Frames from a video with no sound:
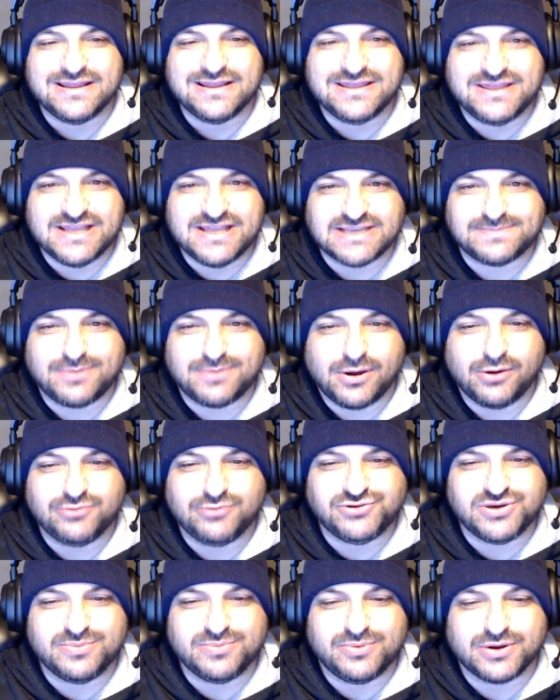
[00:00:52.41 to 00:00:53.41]
this
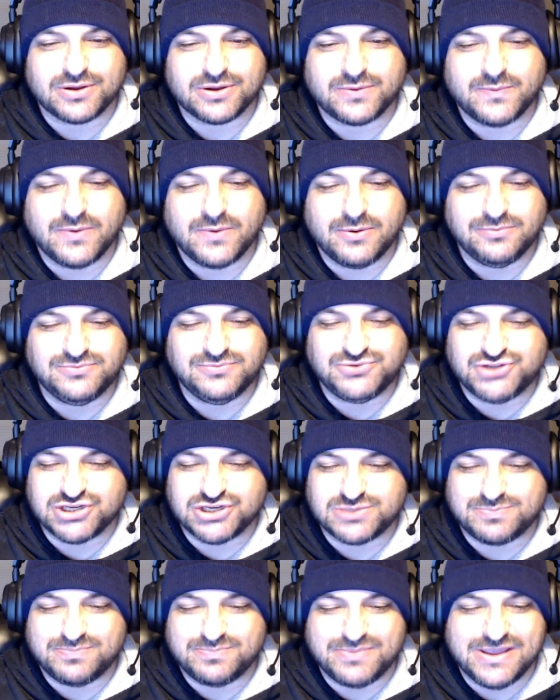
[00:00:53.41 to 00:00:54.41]
poetry book will
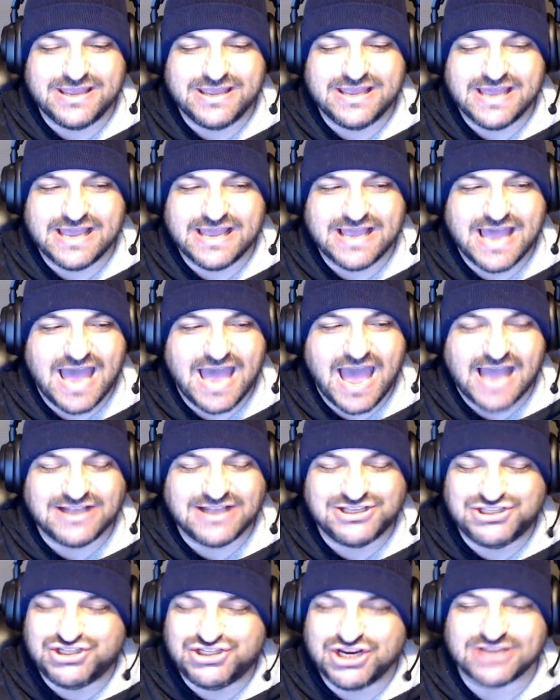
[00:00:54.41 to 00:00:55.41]
just be
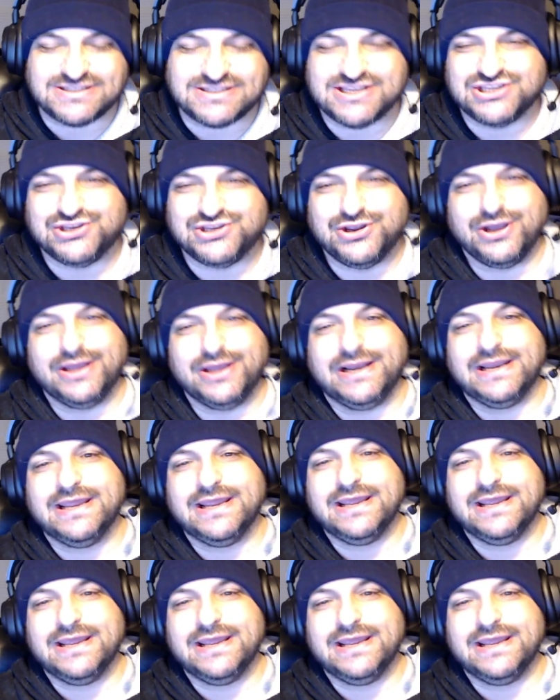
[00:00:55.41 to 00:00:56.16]
just as good.